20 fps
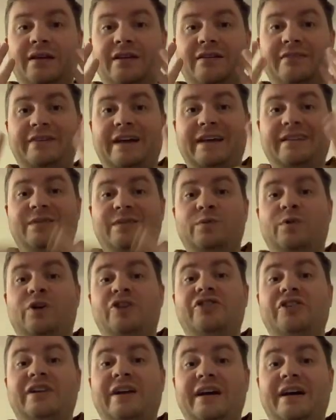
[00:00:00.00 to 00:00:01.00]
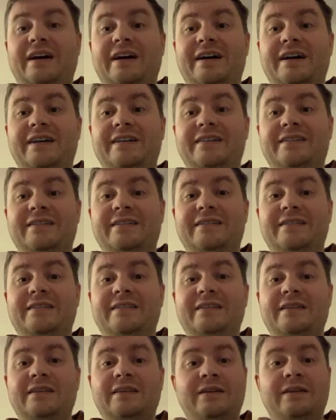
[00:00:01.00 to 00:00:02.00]
thanks for watching guys.
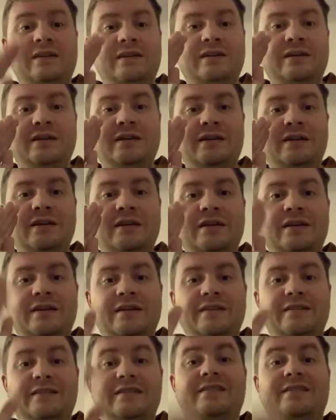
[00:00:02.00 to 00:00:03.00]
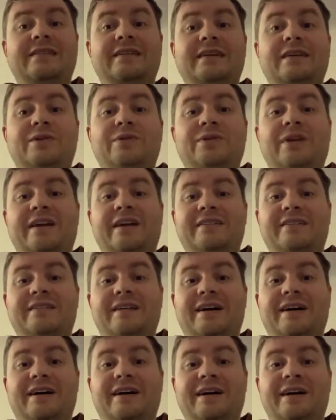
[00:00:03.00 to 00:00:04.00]
See you next
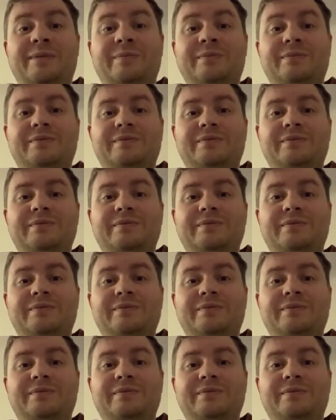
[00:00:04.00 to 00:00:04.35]
time.